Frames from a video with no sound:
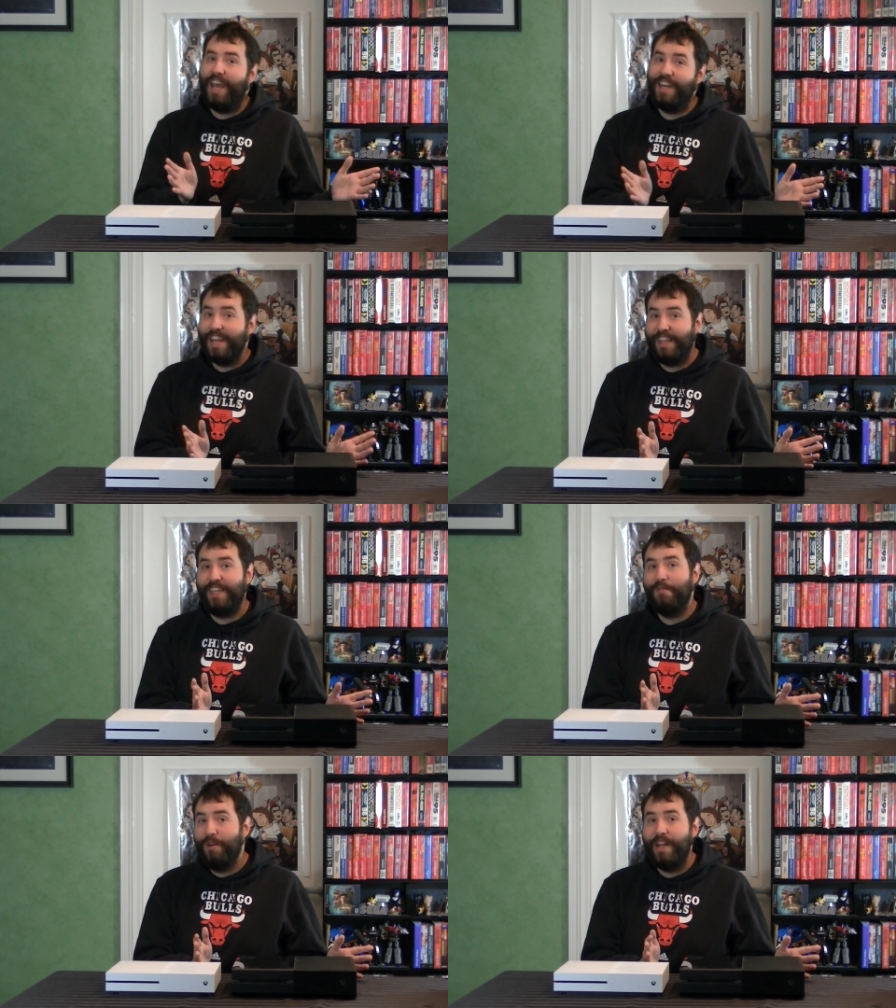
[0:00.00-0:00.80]
had nothing
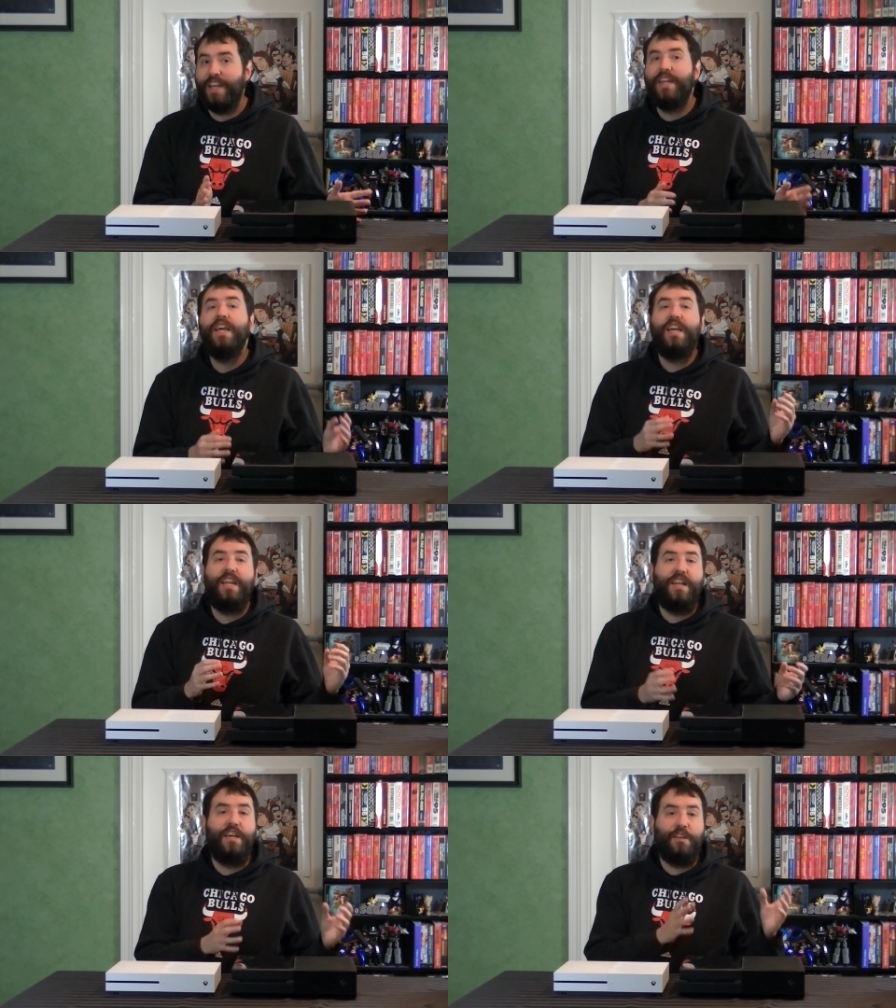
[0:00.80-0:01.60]
you wanted. It
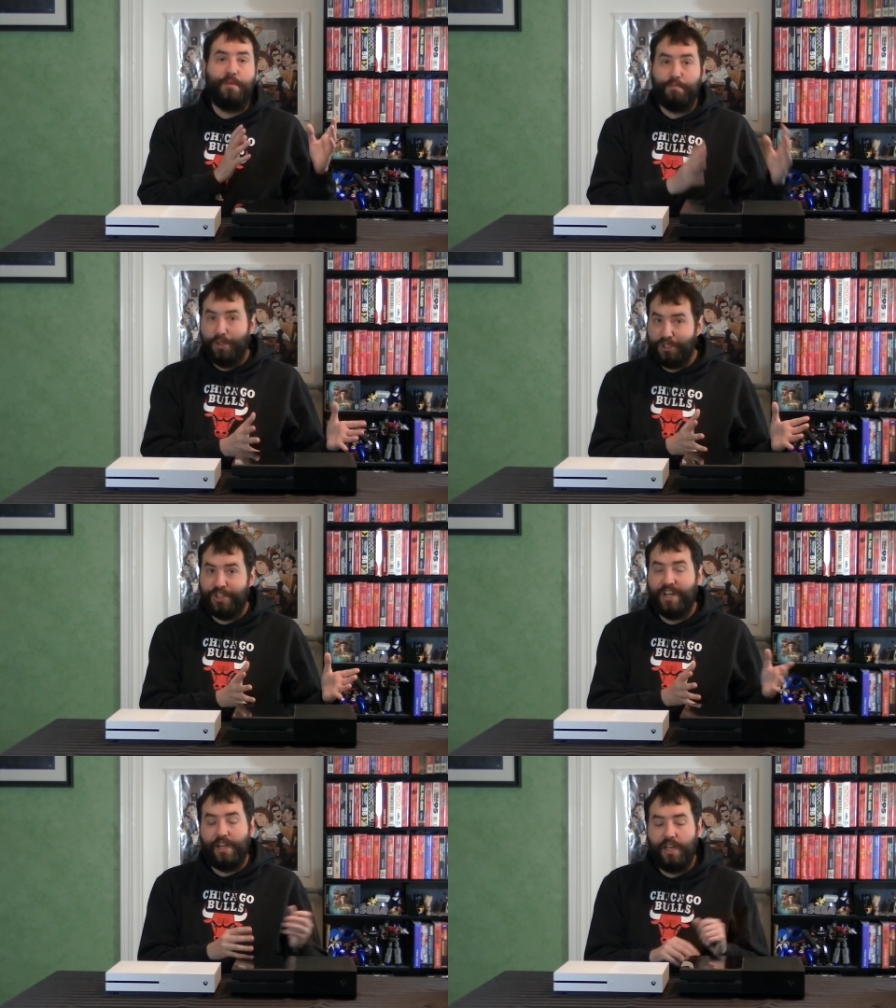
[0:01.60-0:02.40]
had nothing but
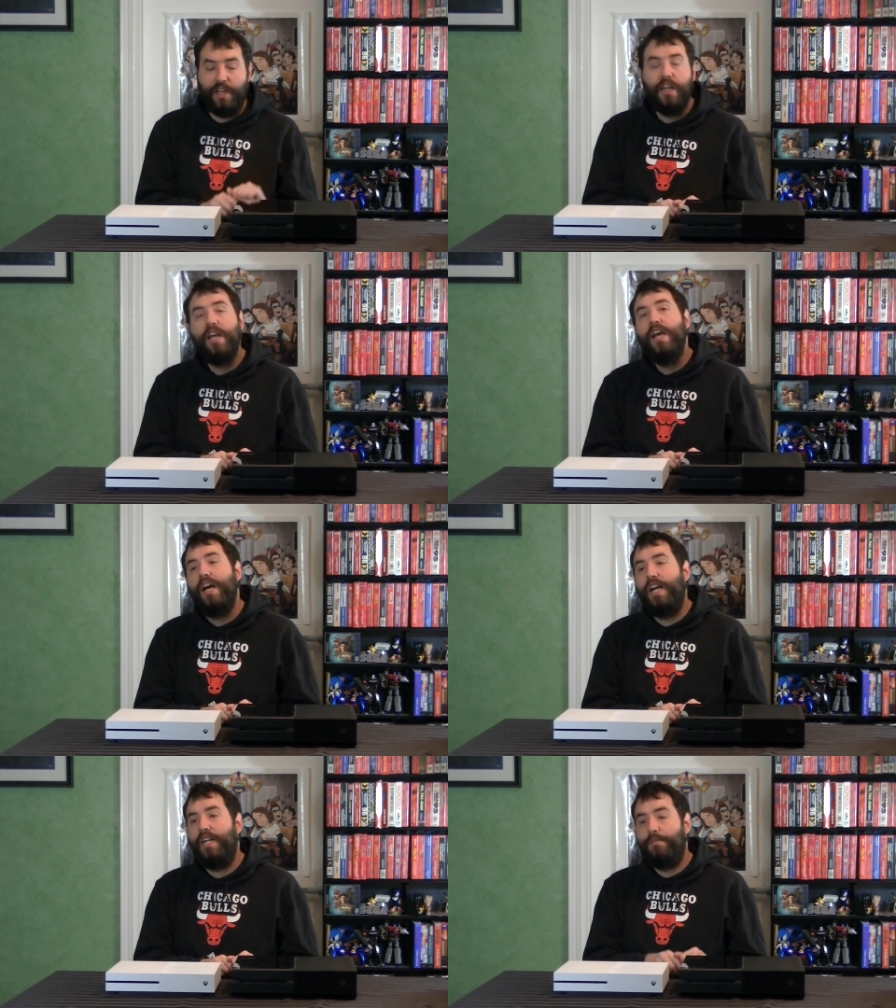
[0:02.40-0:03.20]
bullshit in it.
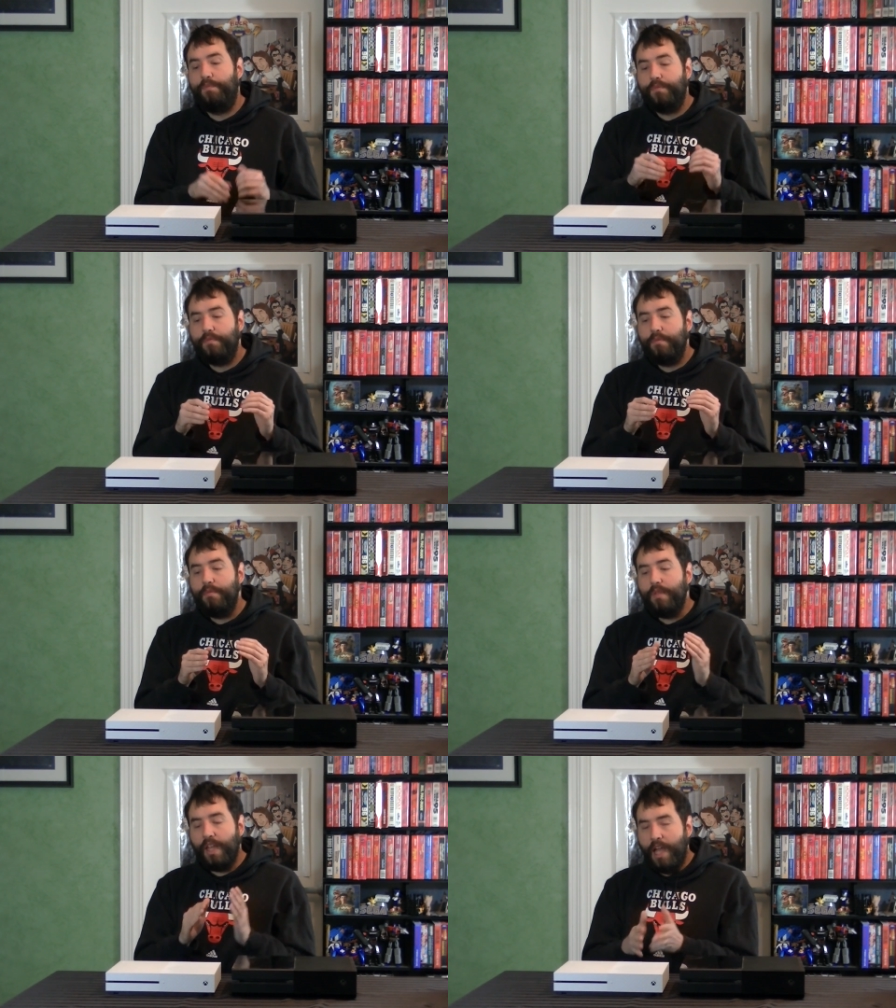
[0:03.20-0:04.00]

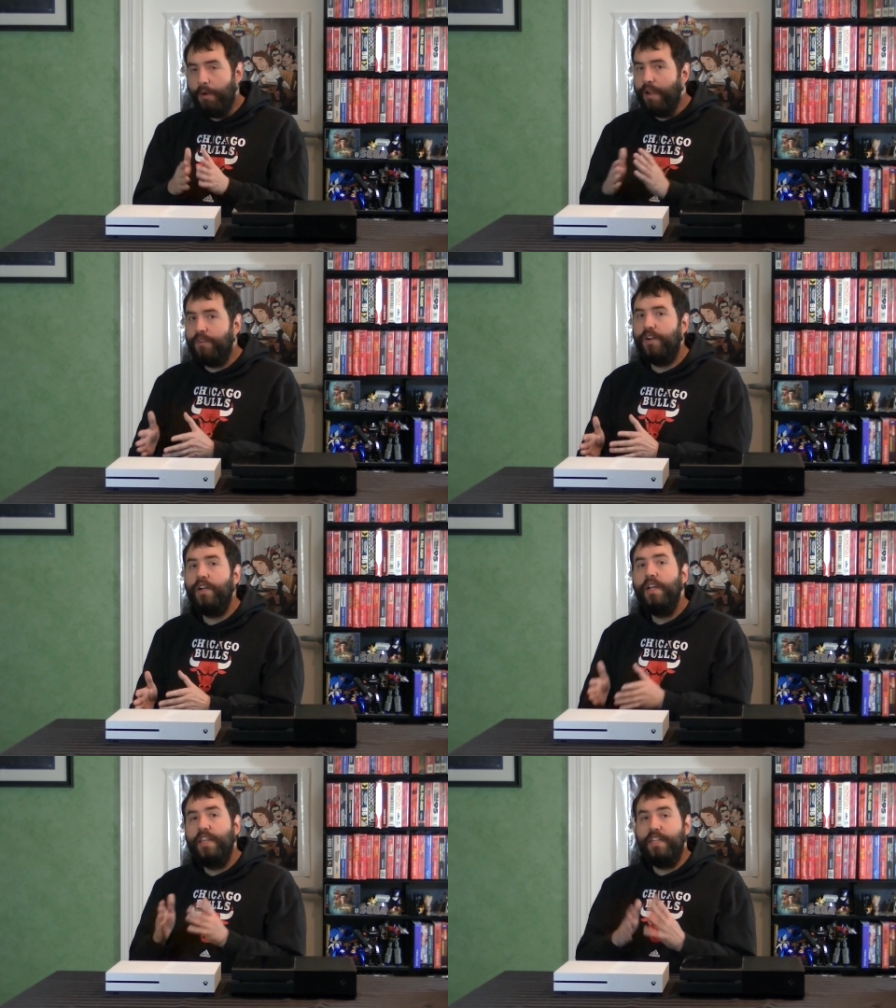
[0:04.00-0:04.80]

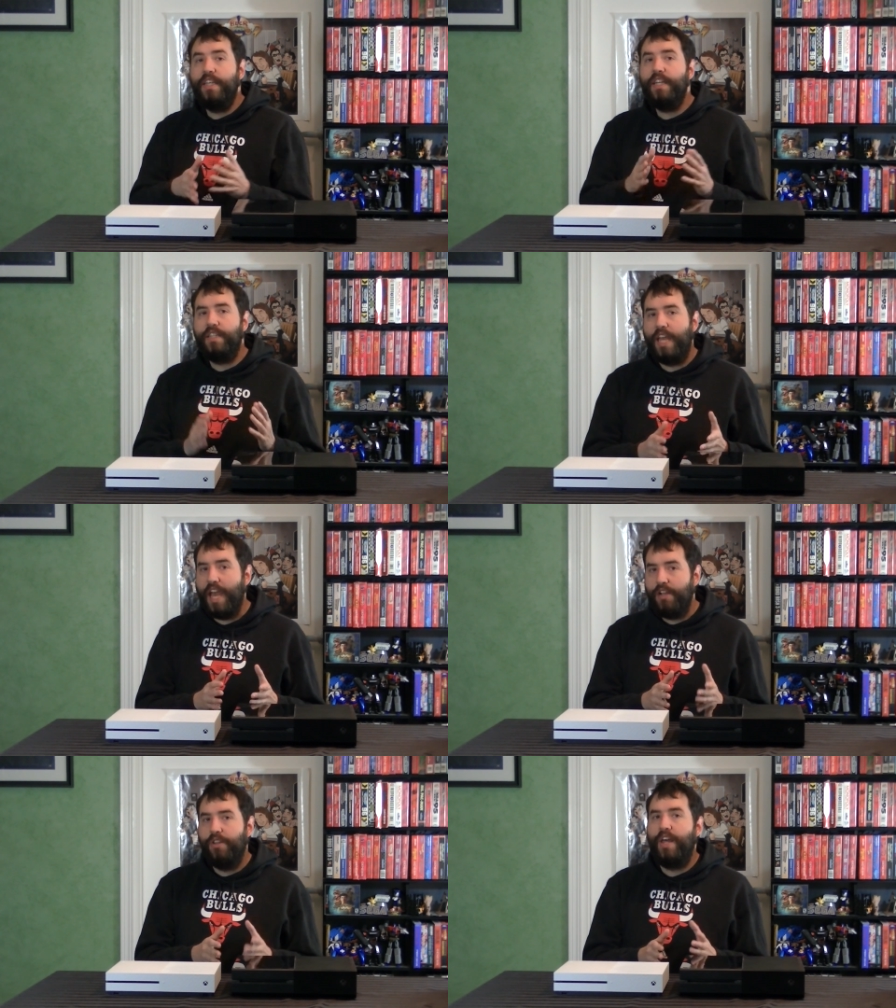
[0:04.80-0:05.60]
However, they did
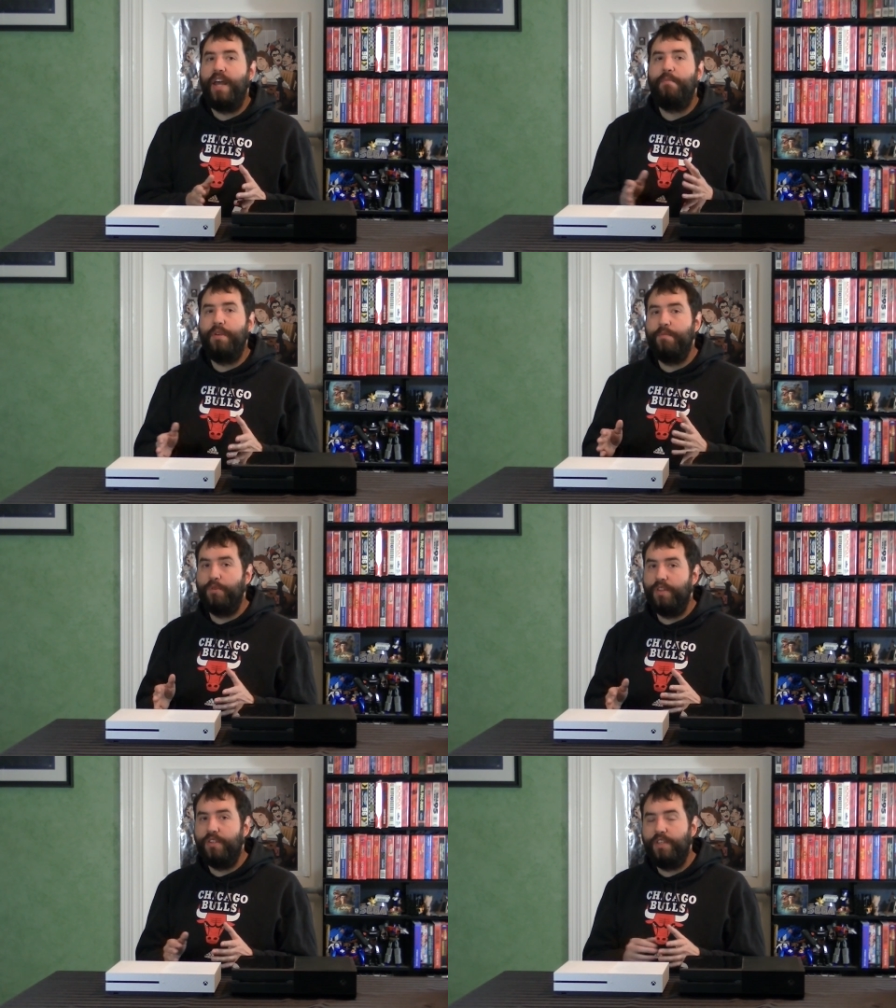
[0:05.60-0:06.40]
tackle that a bit
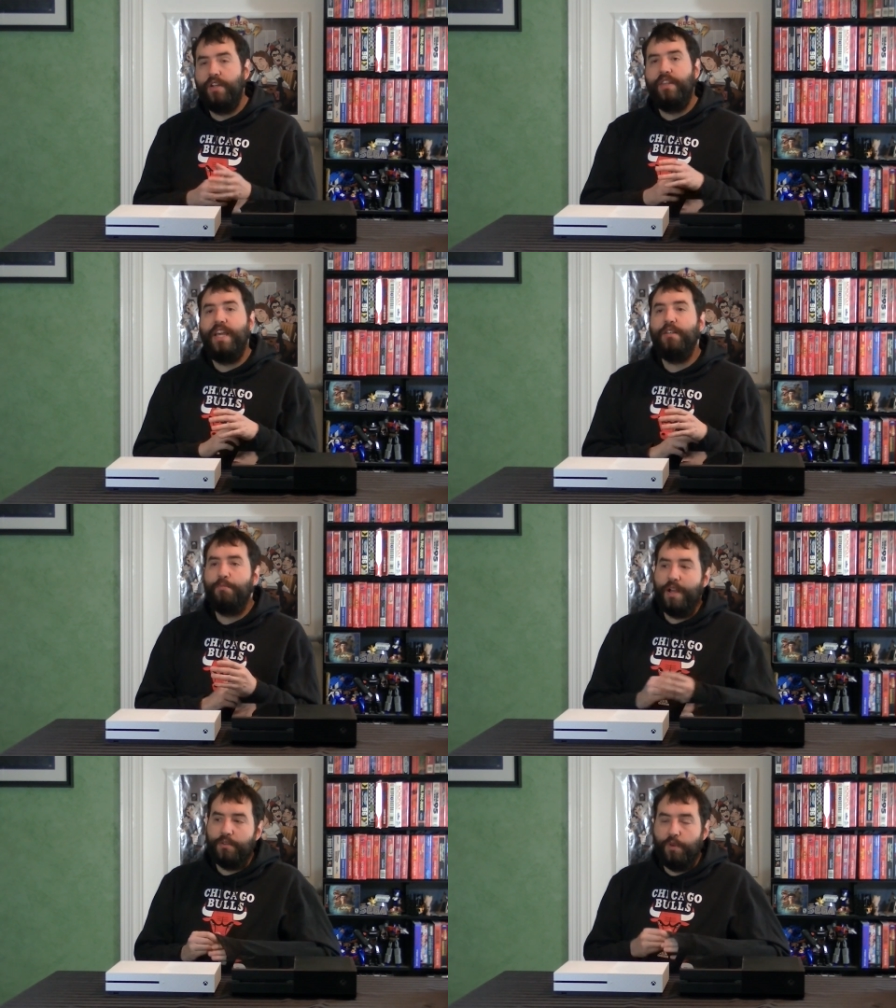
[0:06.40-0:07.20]
more this year. The
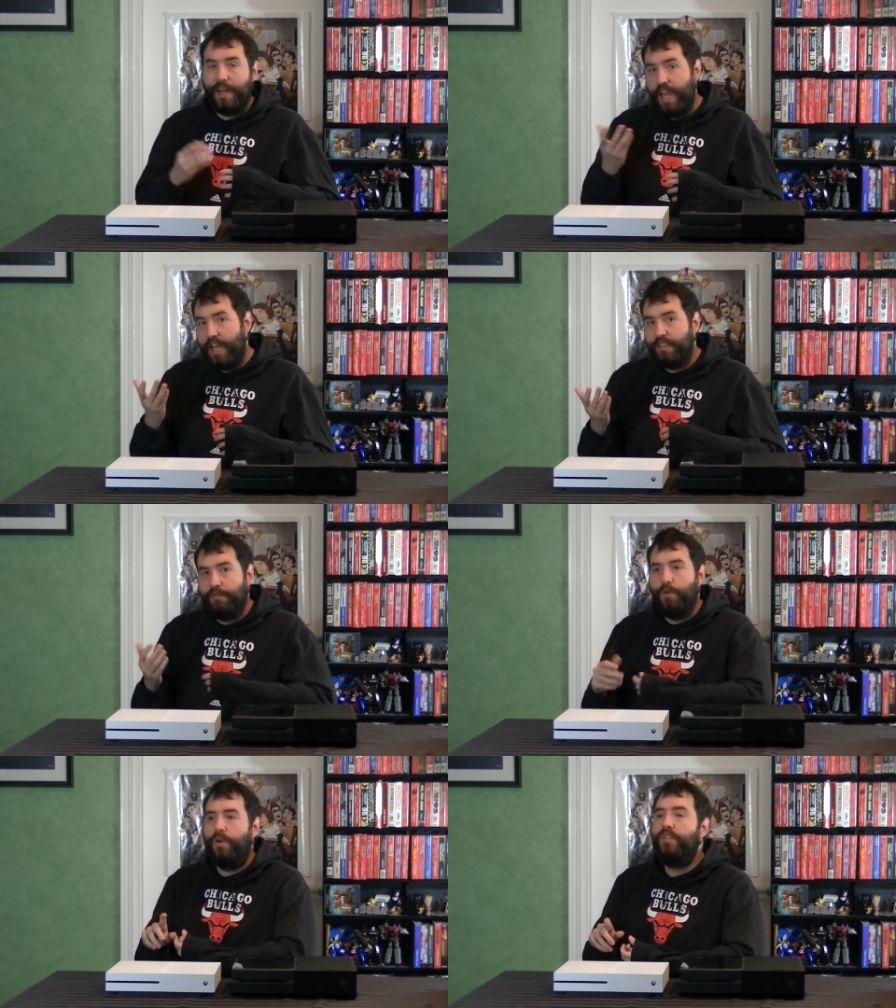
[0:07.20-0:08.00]
Xbox One X,
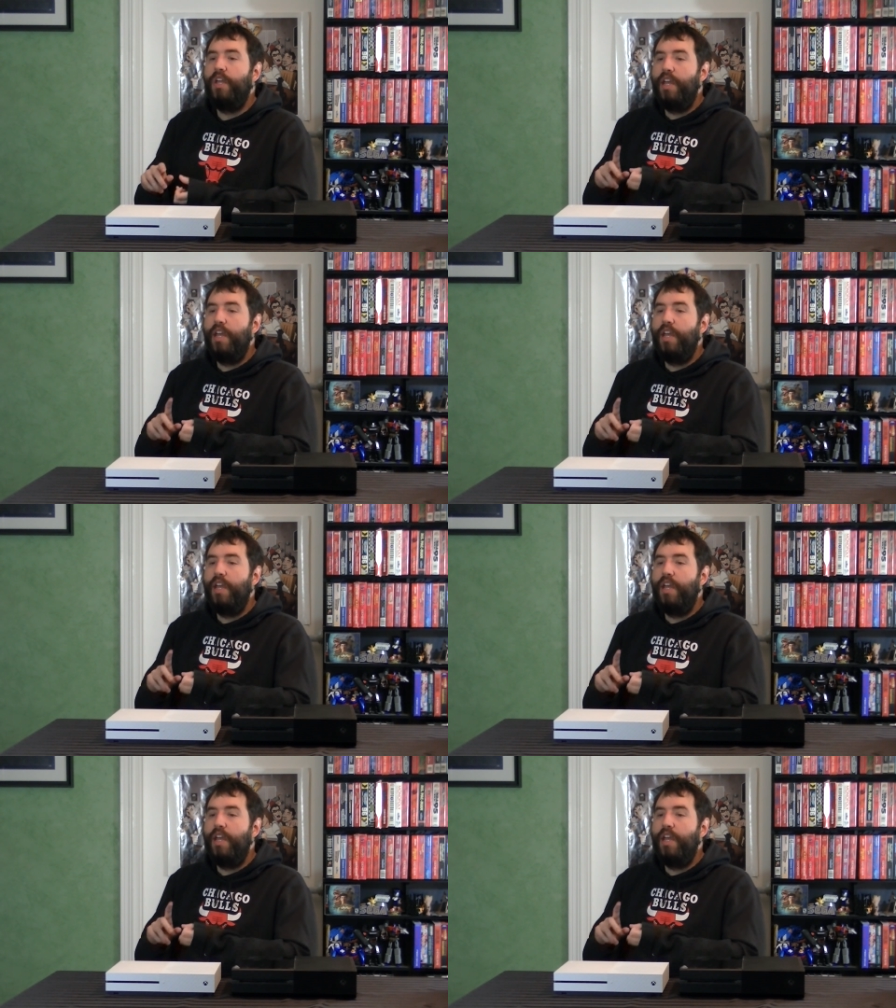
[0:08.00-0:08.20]
of course,